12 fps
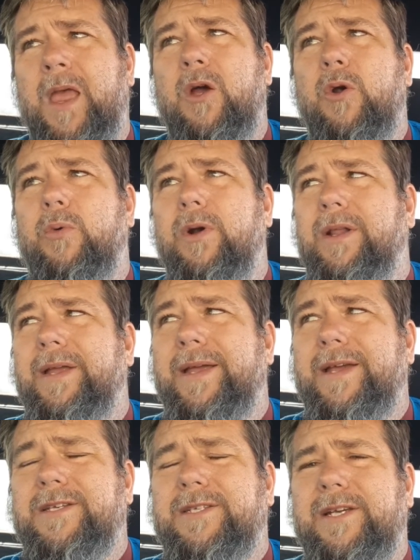really
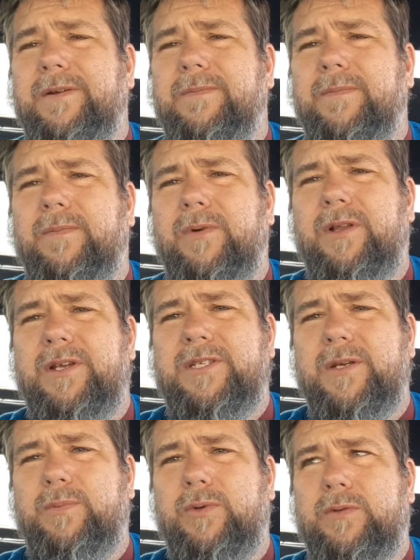easy, really
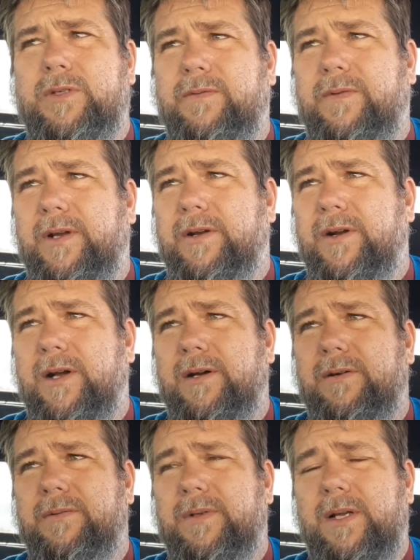simple to figure
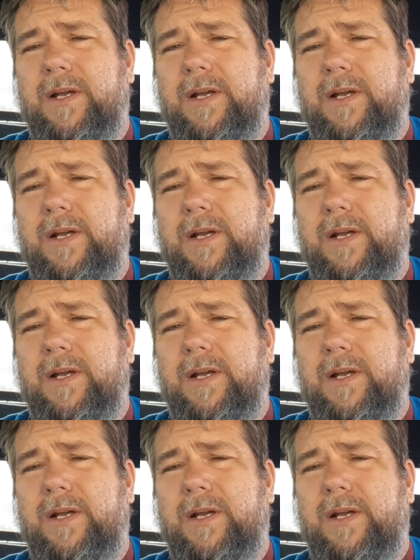out.